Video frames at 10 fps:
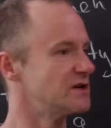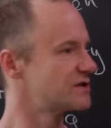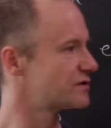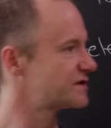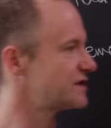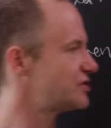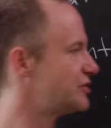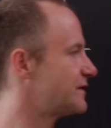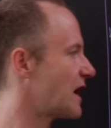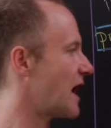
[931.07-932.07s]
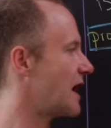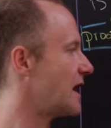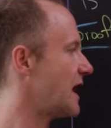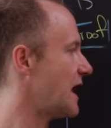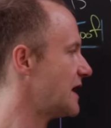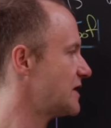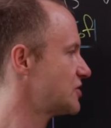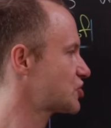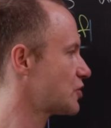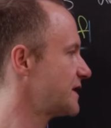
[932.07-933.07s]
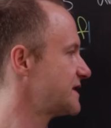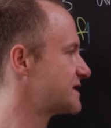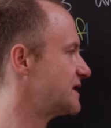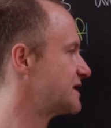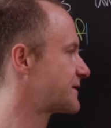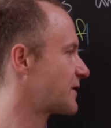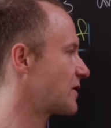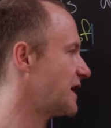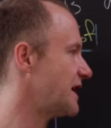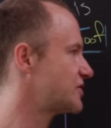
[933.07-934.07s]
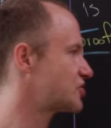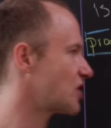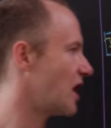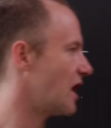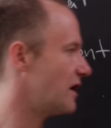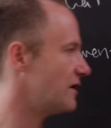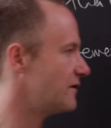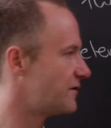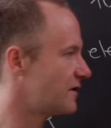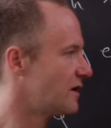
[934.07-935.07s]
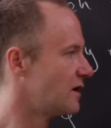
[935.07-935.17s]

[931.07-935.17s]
So since you've got n choices for each of